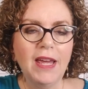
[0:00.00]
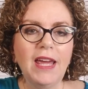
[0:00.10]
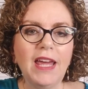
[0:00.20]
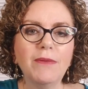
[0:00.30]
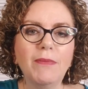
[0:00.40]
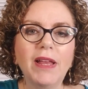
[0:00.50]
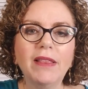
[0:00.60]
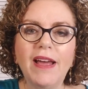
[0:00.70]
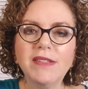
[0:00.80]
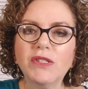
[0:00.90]
In my
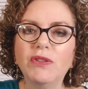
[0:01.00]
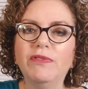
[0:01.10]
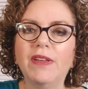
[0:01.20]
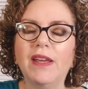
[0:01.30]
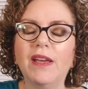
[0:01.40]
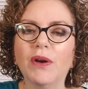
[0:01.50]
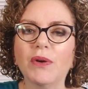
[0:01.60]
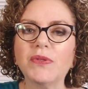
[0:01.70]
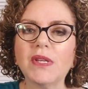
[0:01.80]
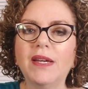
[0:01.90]
last two
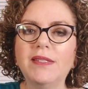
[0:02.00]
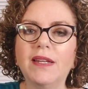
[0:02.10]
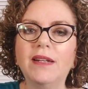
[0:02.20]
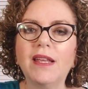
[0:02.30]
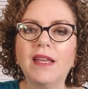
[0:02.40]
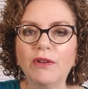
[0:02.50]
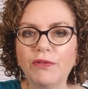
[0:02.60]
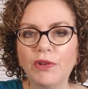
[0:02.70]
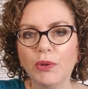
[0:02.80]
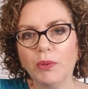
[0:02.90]
videos, I did an
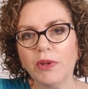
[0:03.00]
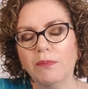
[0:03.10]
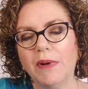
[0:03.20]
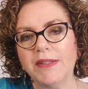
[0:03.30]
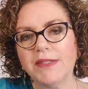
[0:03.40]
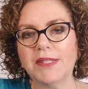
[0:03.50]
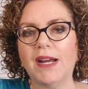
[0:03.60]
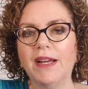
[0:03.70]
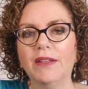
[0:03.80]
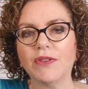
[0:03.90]
interview with my
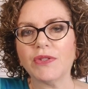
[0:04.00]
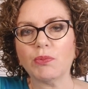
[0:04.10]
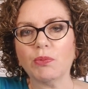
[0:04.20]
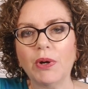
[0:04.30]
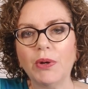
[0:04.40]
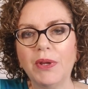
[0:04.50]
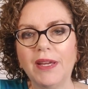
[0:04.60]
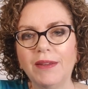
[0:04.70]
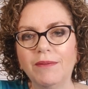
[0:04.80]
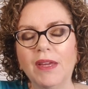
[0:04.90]
stylist,
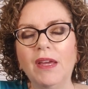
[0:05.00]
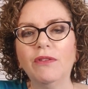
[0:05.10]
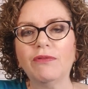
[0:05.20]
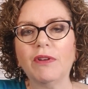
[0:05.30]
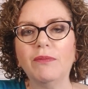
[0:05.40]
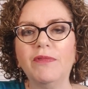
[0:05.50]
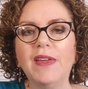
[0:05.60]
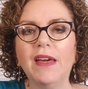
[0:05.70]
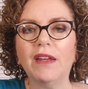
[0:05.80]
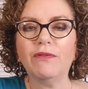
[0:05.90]
Brody, from
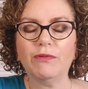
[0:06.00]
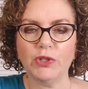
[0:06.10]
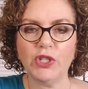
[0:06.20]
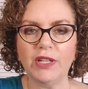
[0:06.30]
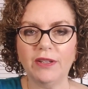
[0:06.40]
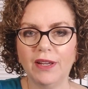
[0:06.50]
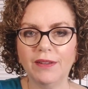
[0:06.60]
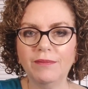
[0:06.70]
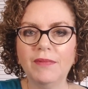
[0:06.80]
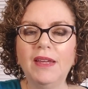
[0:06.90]
Vienna, Virginia.
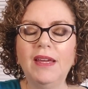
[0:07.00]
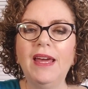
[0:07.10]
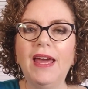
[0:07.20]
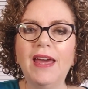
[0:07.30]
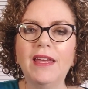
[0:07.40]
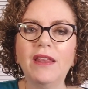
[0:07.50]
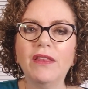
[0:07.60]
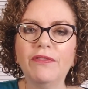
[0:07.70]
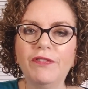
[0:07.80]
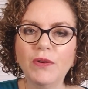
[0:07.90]
And in the
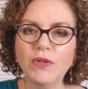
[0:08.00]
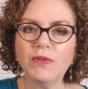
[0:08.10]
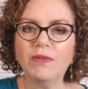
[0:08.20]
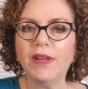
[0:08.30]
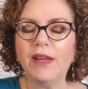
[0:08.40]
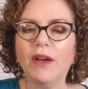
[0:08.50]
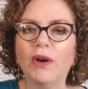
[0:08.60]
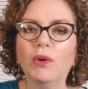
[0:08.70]
first video,